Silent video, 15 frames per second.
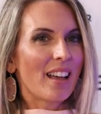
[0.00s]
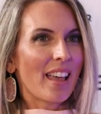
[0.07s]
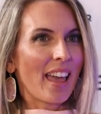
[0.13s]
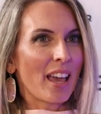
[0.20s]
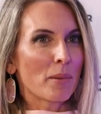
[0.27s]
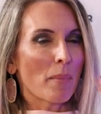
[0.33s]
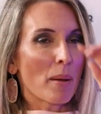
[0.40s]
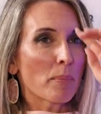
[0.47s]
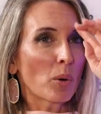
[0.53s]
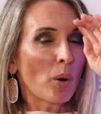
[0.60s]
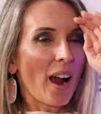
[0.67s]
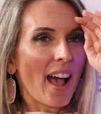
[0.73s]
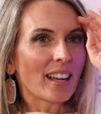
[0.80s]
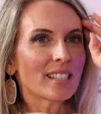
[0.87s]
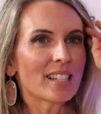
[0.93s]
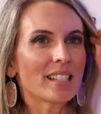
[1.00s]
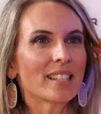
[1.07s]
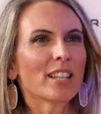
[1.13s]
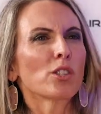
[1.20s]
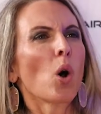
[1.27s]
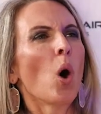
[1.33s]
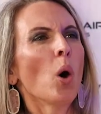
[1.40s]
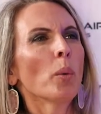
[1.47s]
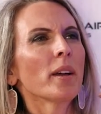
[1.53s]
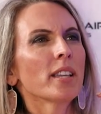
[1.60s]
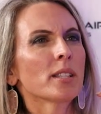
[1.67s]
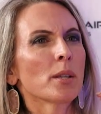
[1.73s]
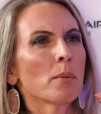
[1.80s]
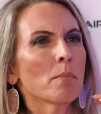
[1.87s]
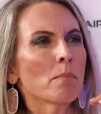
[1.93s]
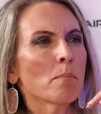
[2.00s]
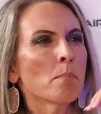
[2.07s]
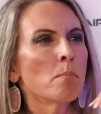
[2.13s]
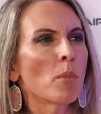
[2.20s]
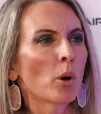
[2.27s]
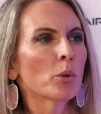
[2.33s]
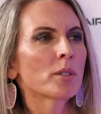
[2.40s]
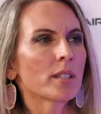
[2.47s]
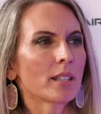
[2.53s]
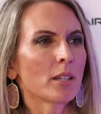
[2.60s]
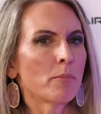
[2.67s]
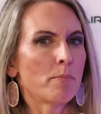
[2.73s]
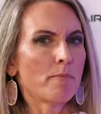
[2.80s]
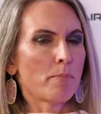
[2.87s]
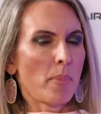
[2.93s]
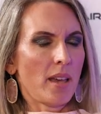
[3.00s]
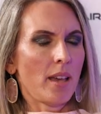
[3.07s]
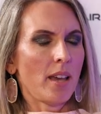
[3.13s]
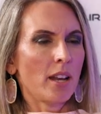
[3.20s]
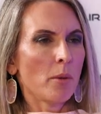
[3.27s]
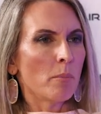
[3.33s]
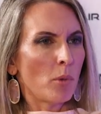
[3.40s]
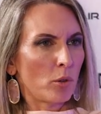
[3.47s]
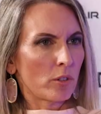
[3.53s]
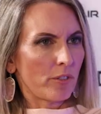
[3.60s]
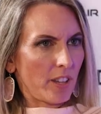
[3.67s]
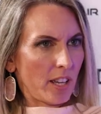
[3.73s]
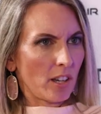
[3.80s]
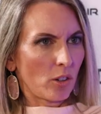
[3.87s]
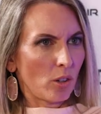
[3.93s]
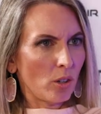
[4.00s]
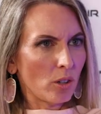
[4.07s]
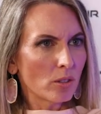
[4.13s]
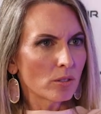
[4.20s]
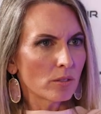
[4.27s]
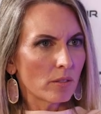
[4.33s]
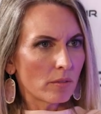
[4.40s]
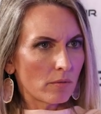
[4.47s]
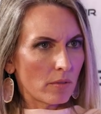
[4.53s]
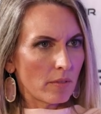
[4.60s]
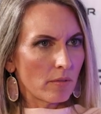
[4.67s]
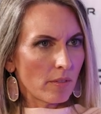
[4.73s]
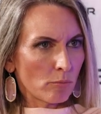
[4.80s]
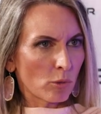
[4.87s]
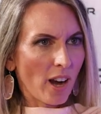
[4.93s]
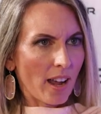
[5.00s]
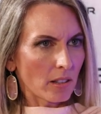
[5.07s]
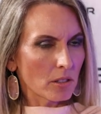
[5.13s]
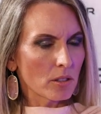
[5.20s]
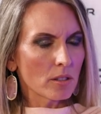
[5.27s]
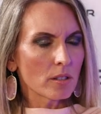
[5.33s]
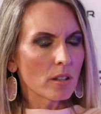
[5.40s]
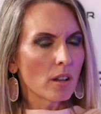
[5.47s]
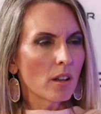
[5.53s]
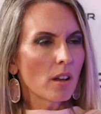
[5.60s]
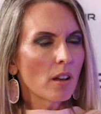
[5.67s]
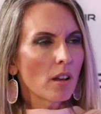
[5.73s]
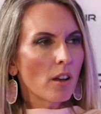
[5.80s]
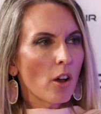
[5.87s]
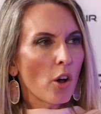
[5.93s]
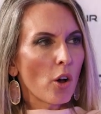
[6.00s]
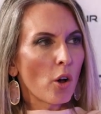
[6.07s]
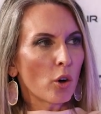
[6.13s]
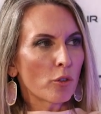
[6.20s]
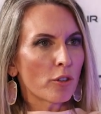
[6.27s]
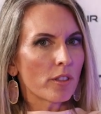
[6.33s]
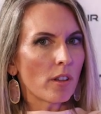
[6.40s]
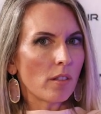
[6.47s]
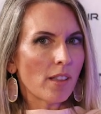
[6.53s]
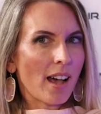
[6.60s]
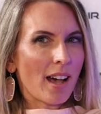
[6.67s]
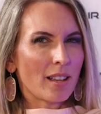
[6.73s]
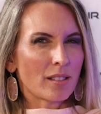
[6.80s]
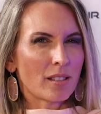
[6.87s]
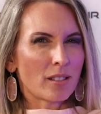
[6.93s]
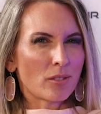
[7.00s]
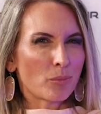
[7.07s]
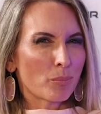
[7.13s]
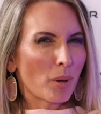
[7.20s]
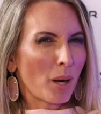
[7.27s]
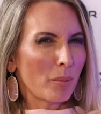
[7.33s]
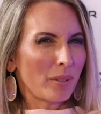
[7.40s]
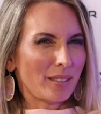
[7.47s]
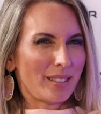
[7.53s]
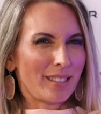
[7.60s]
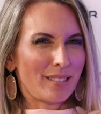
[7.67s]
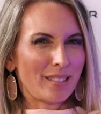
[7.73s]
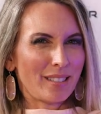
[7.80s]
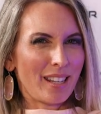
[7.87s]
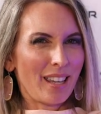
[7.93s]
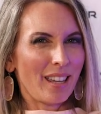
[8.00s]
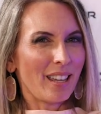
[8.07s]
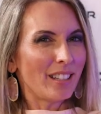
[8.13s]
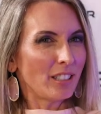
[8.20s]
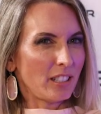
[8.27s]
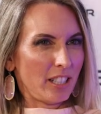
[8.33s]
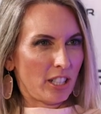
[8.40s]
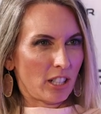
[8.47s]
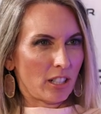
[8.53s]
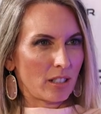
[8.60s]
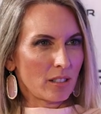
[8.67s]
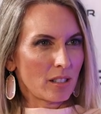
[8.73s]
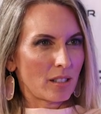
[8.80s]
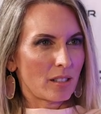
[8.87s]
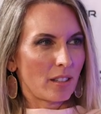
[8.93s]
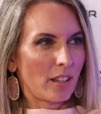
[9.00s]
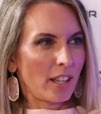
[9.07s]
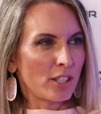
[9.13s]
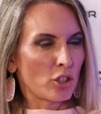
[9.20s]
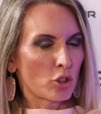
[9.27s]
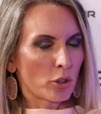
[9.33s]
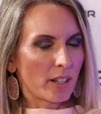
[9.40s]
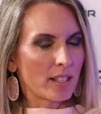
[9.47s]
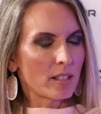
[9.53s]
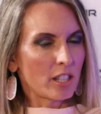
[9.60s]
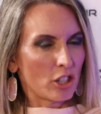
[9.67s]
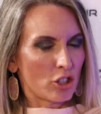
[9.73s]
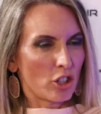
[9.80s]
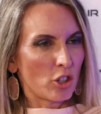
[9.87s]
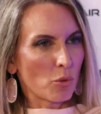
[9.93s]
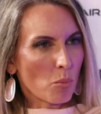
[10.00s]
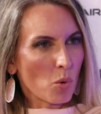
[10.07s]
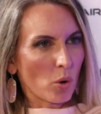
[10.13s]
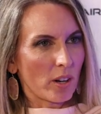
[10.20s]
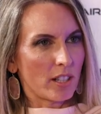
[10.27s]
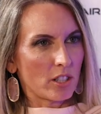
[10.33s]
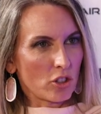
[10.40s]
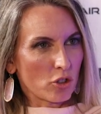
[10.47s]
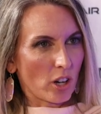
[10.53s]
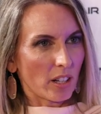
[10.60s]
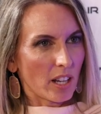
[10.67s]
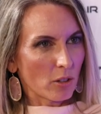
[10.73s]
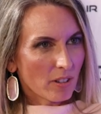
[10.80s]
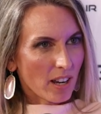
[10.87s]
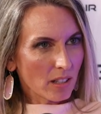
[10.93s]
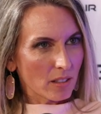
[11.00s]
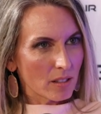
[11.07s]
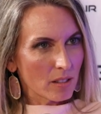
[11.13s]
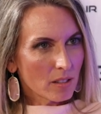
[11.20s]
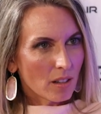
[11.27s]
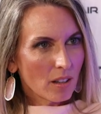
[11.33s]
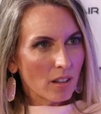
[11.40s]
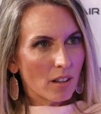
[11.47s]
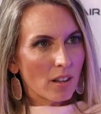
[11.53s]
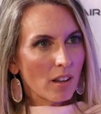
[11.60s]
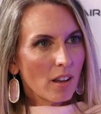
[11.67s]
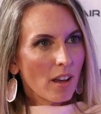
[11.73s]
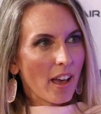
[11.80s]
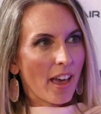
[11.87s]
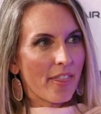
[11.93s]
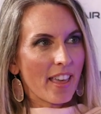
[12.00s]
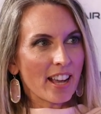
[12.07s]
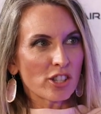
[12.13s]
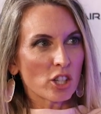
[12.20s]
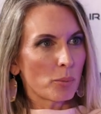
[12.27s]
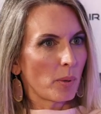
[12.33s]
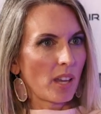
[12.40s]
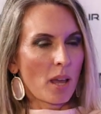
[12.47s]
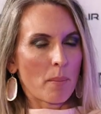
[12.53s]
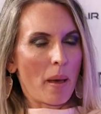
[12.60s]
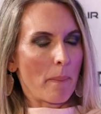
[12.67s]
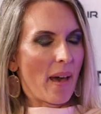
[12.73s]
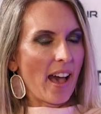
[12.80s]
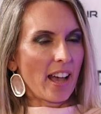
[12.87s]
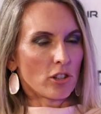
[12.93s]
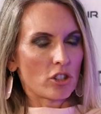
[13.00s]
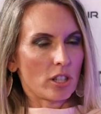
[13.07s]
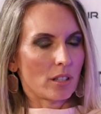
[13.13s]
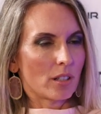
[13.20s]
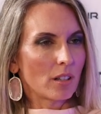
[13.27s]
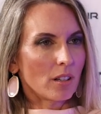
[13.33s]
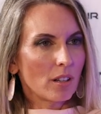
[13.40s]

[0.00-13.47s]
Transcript: And my practice has always mostly been motor vehicle wrecks. Over the last probably 10 years, it's transitioned more into trucking wrecks. And that just became my passion.